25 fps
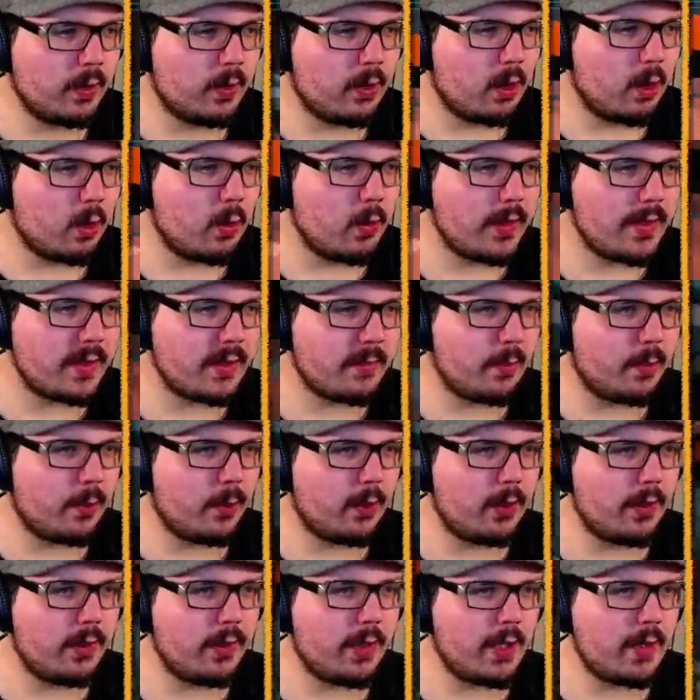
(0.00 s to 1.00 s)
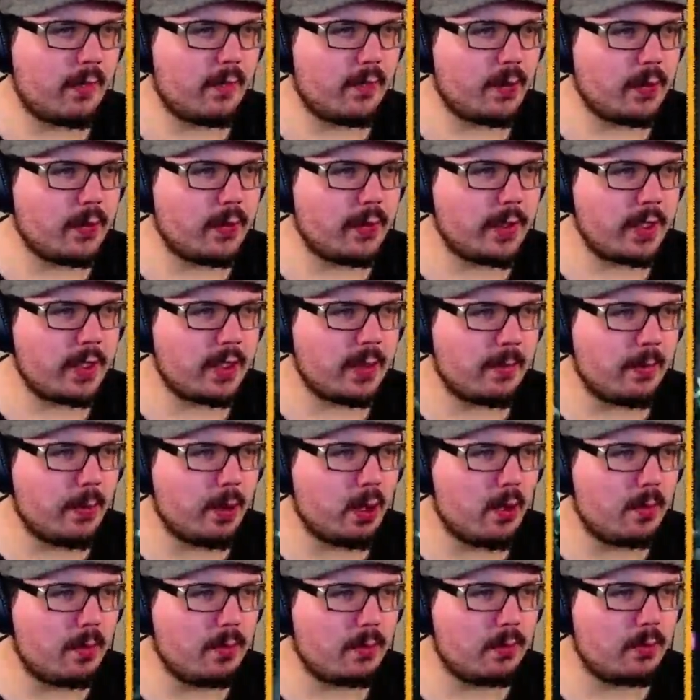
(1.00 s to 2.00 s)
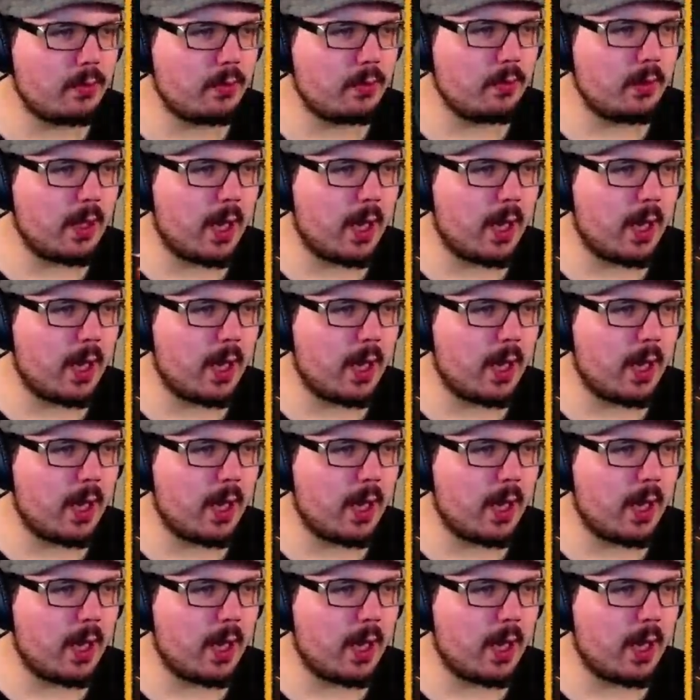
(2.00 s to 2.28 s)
Always important that if you see the purple